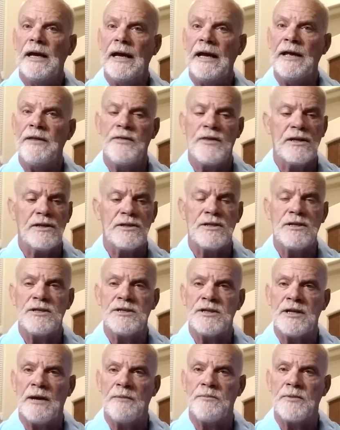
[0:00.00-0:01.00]
And this
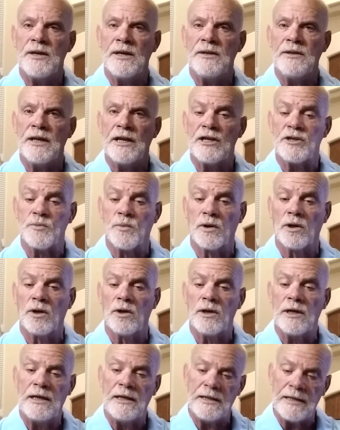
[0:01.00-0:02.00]
is something that as we're
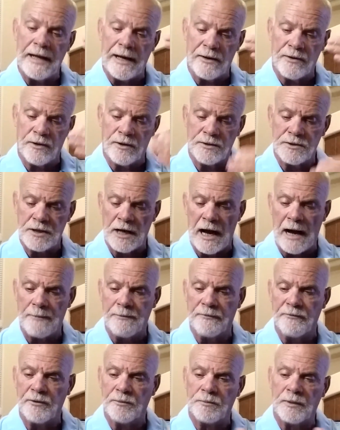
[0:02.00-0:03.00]
looking down on
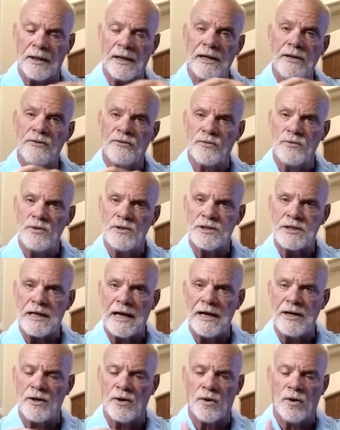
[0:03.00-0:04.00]
top of the plate through the
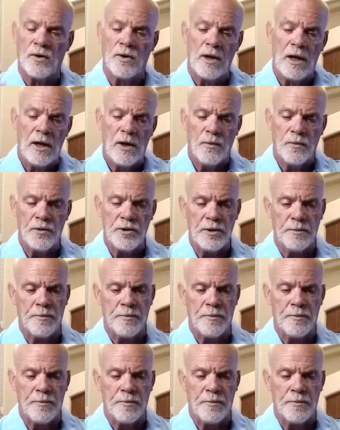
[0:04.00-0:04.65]
sight hole, when